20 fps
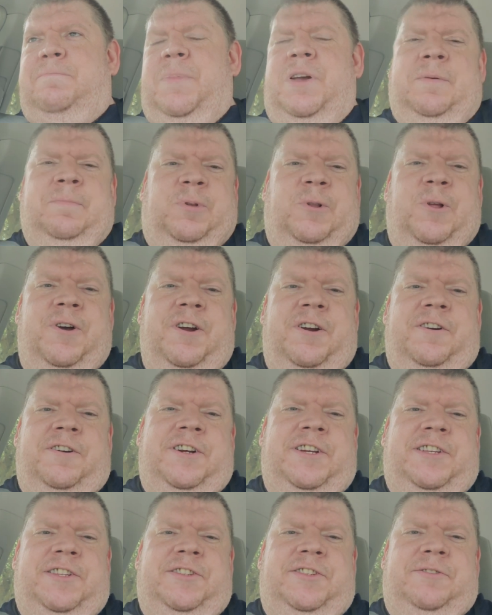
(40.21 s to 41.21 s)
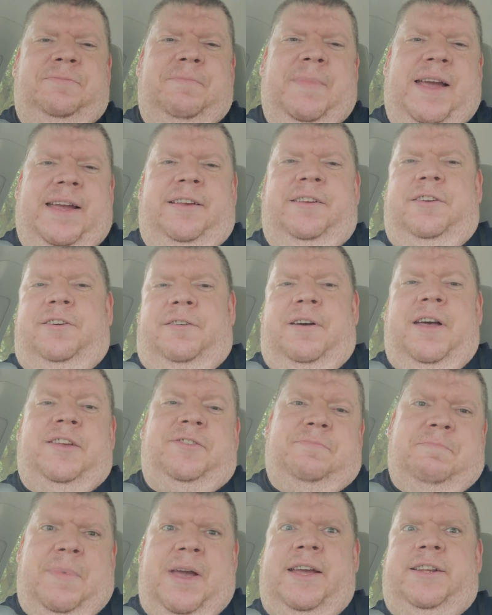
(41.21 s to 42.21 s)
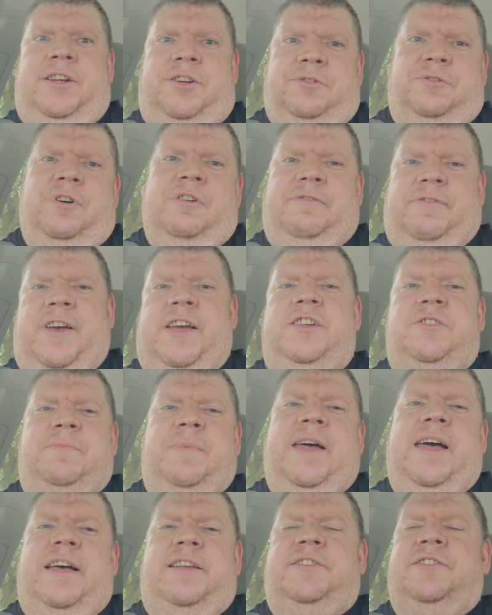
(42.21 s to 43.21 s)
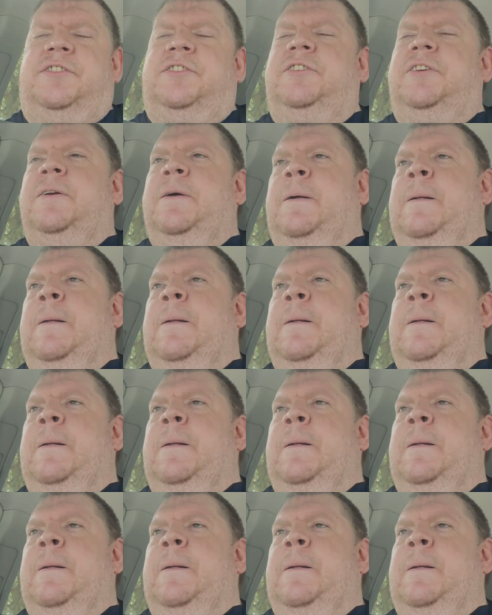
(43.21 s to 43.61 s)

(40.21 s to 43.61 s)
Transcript: my employer has mandatory face masks